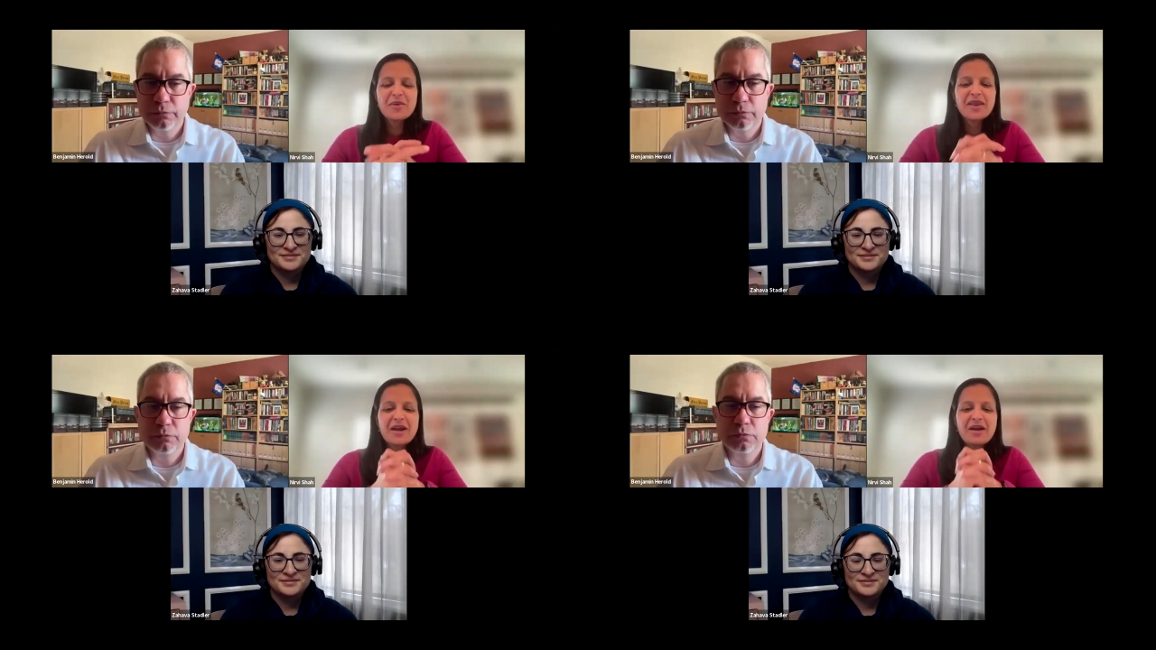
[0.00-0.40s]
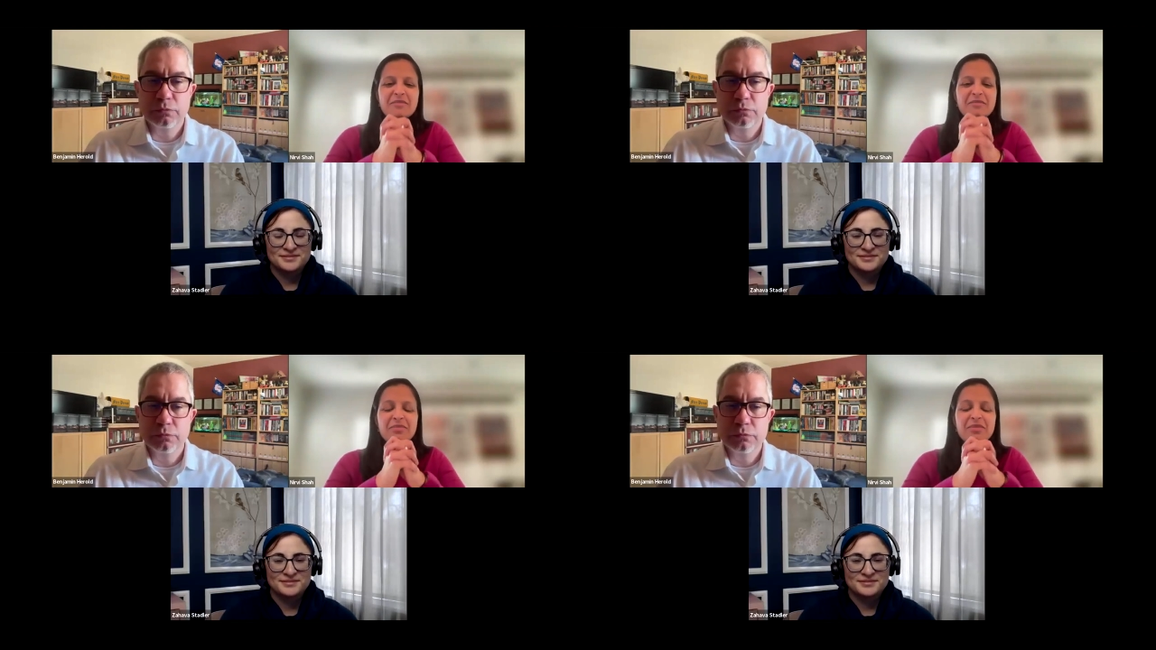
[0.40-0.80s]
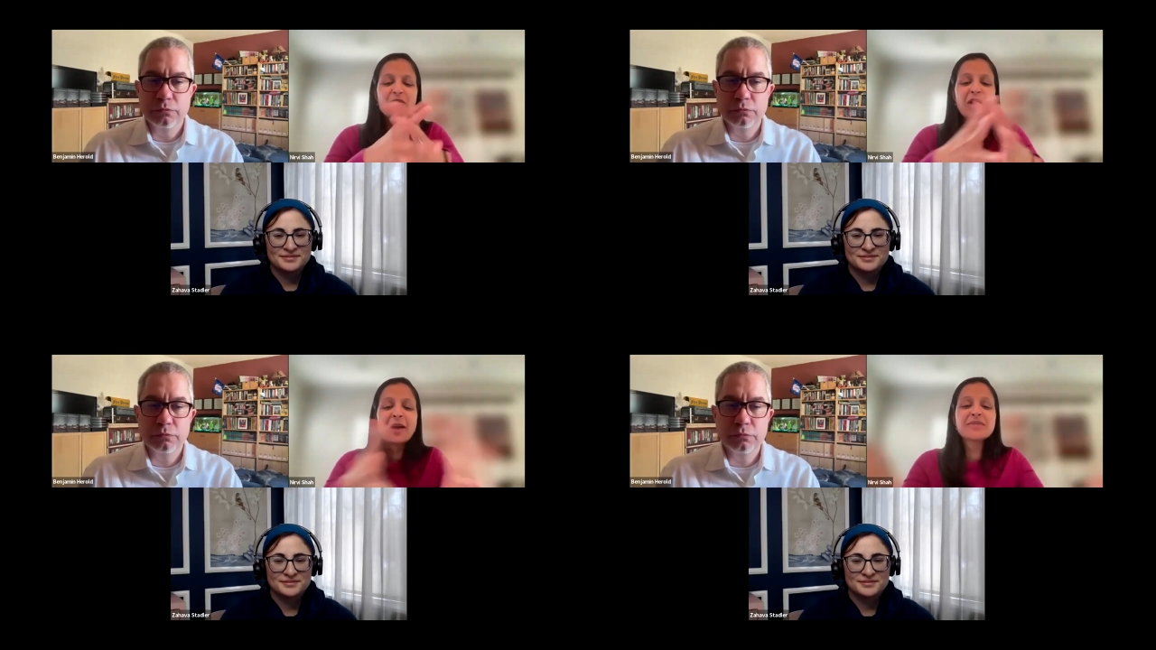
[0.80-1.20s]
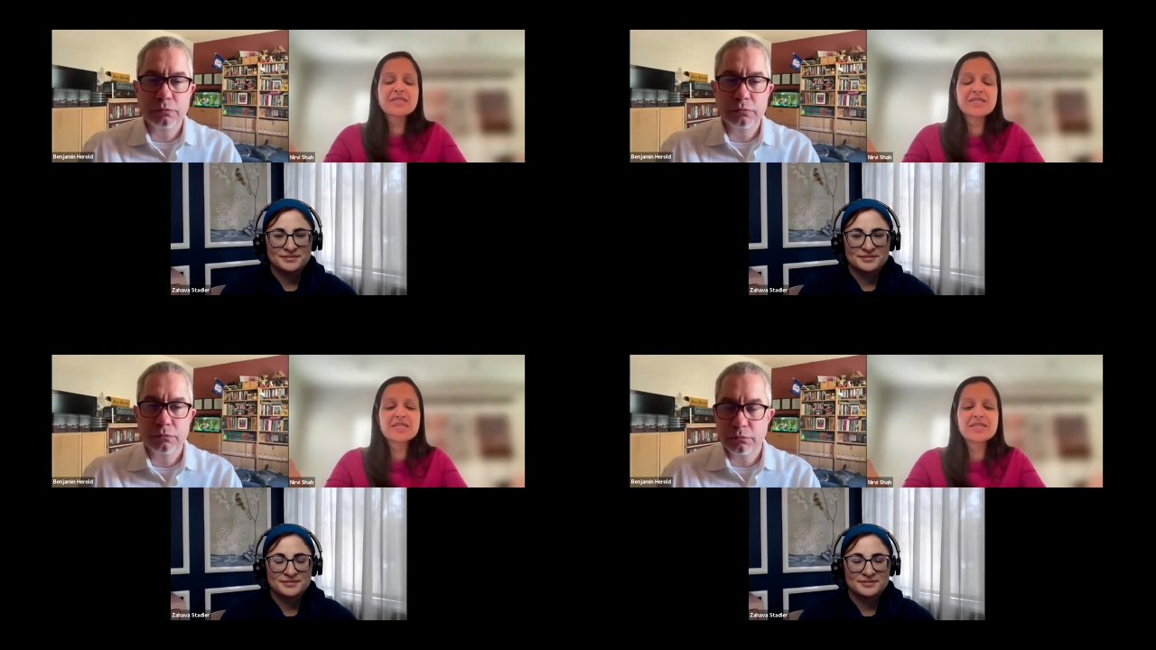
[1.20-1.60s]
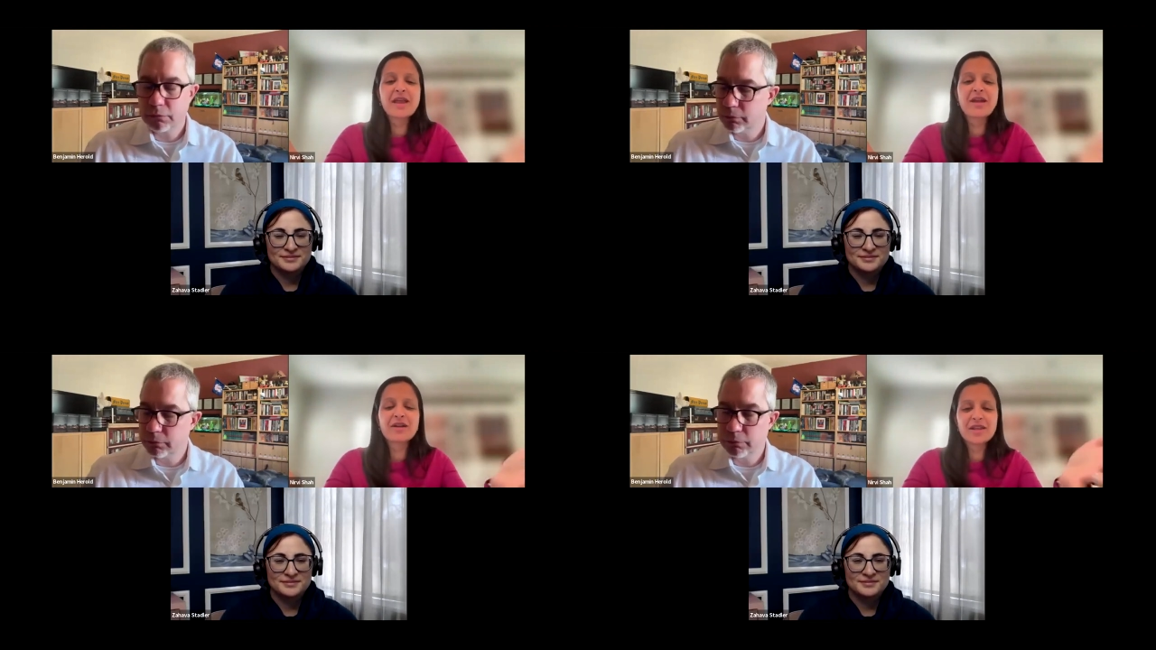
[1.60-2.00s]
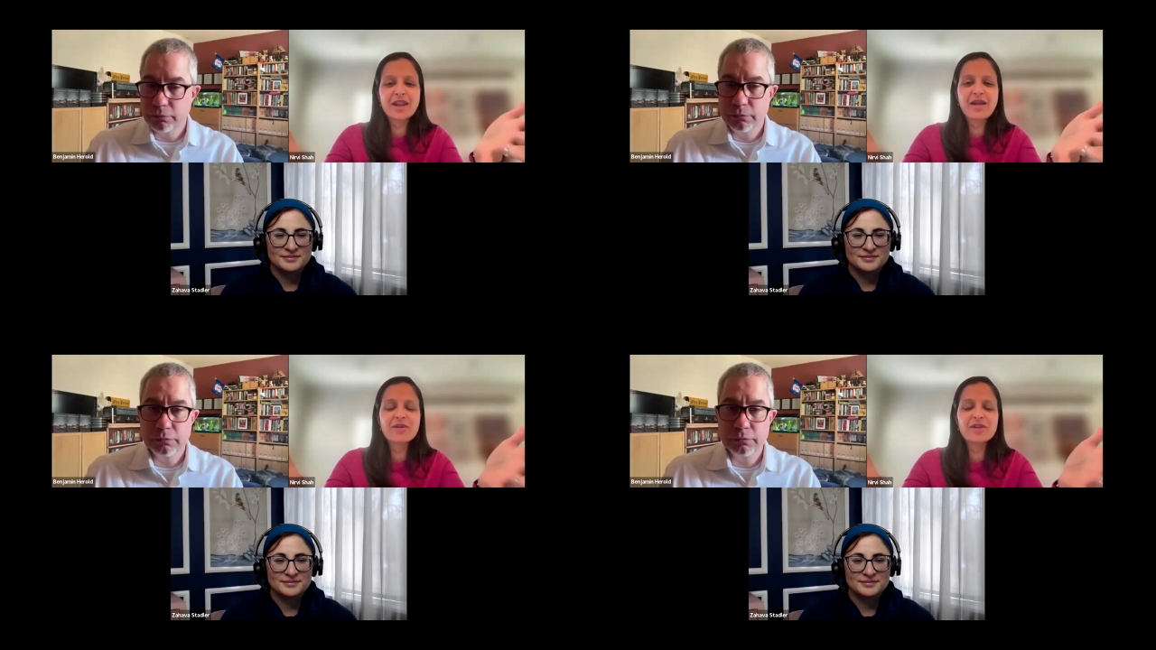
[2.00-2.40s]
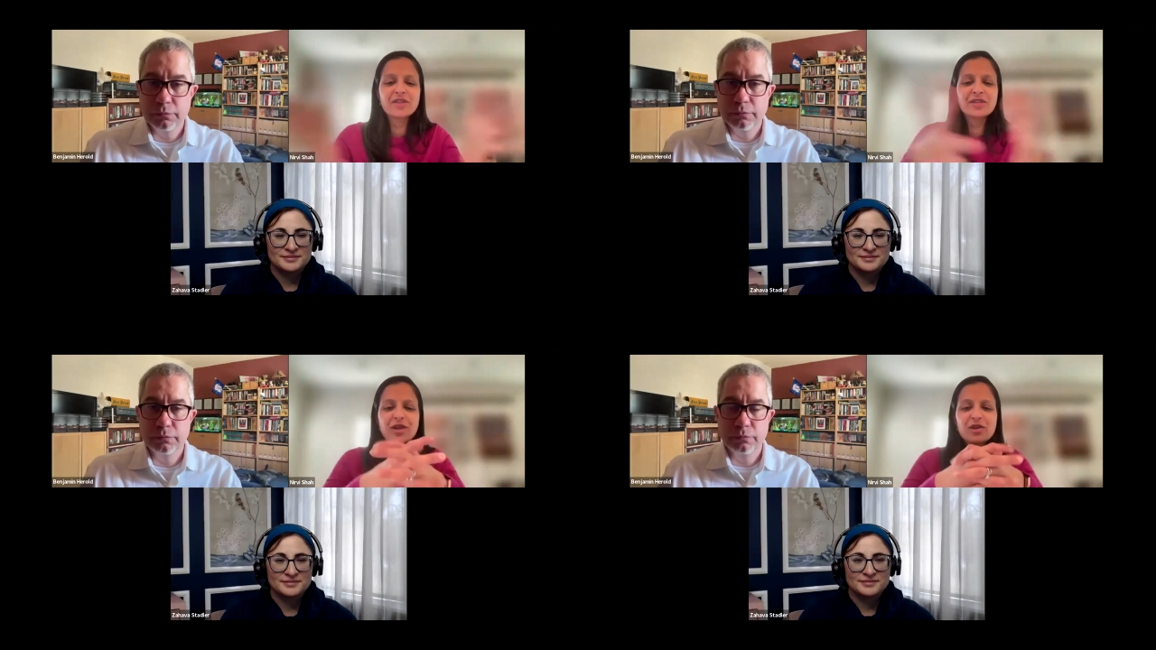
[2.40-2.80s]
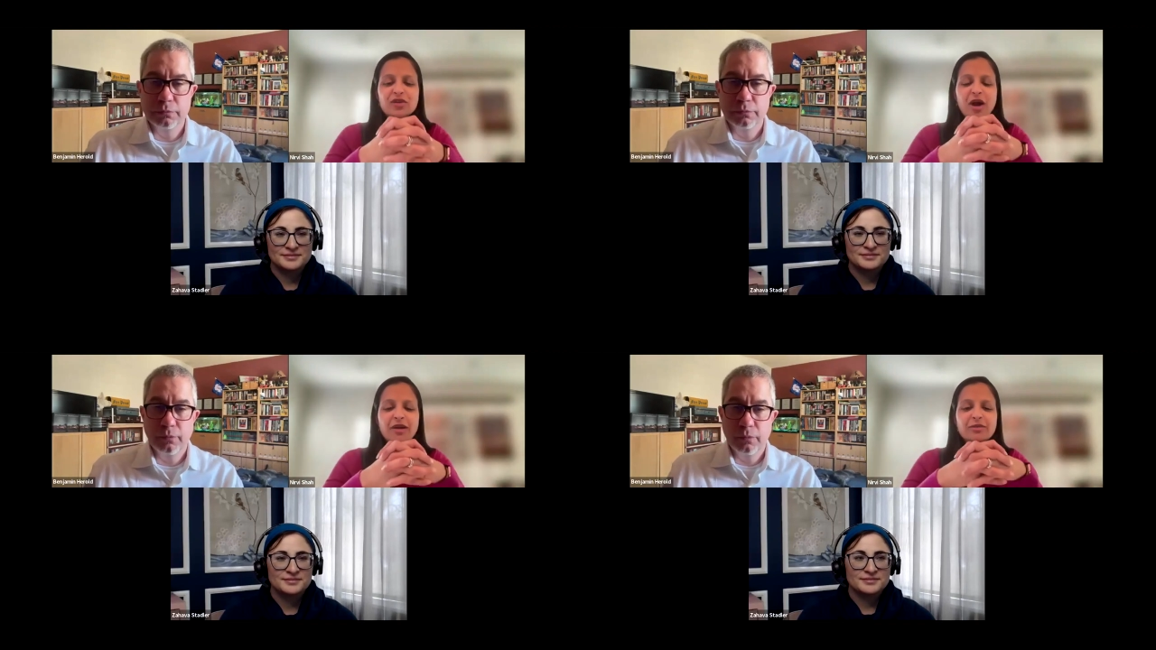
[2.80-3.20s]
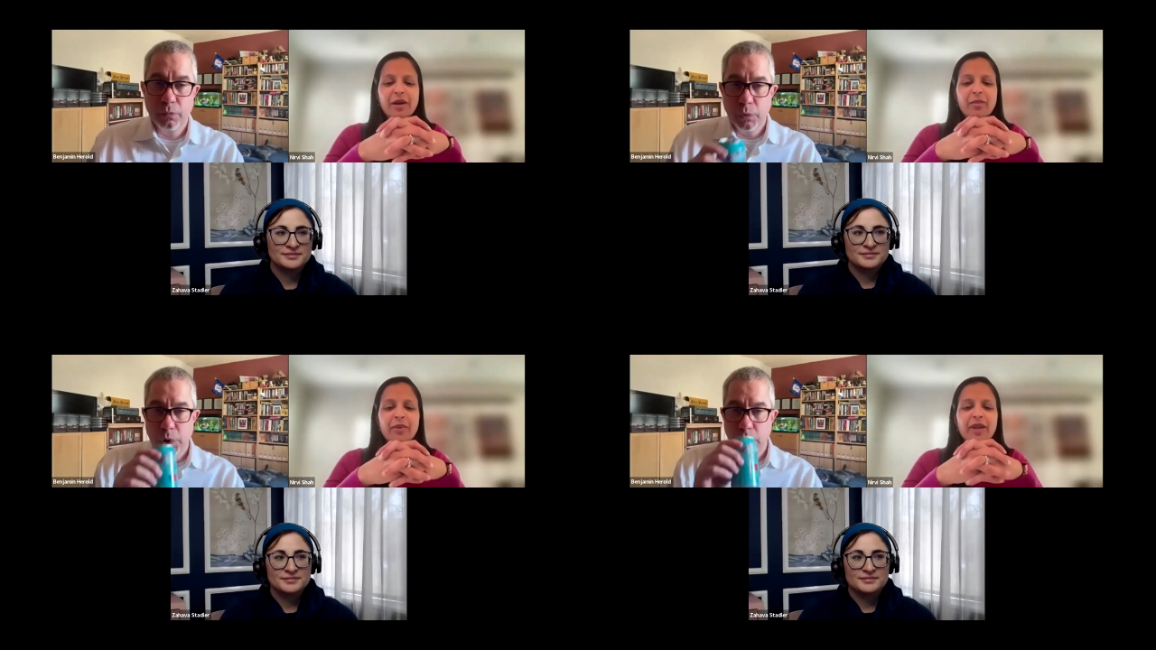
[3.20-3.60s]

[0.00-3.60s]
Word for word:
Speaker 1: But um, and the, perhaps this is inherent in everything that you've talked about.